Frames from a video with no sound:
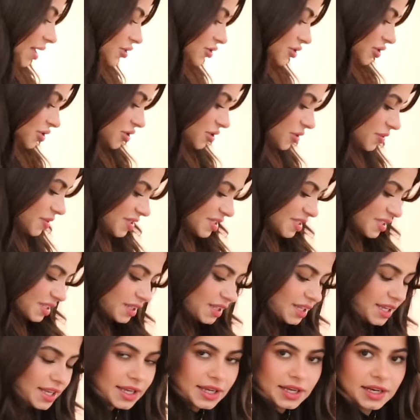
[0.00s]
It's just so
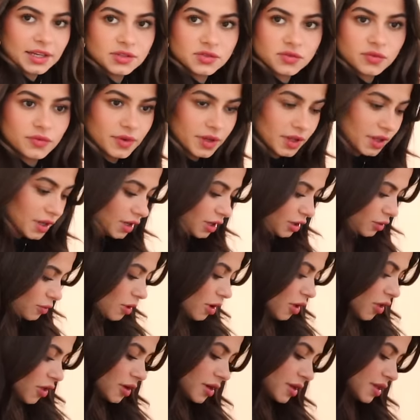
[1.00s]
sleek and it's really good
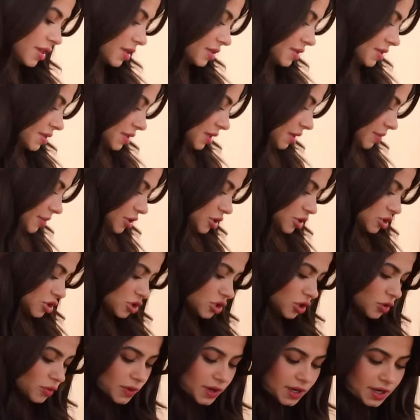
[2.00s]
quality. This is gonna be
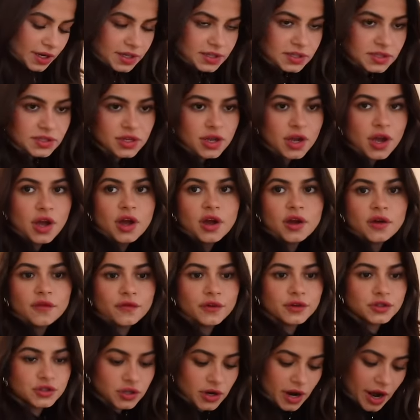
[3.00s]
so nice
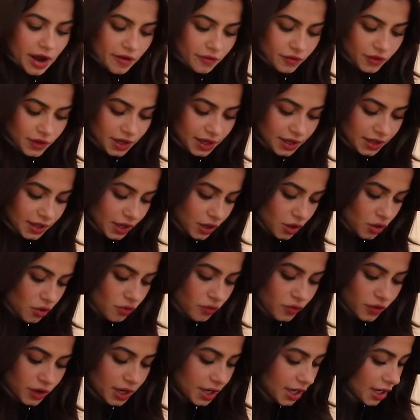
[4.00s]
for traveling and like
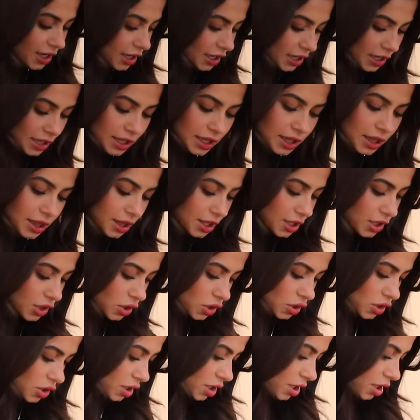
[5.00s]
overnight
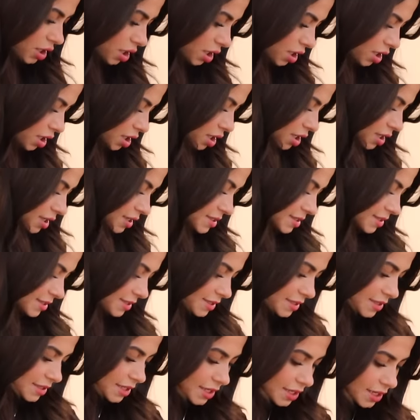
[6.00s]
little
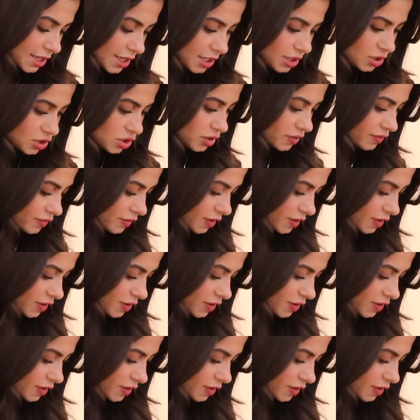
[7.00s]
staycation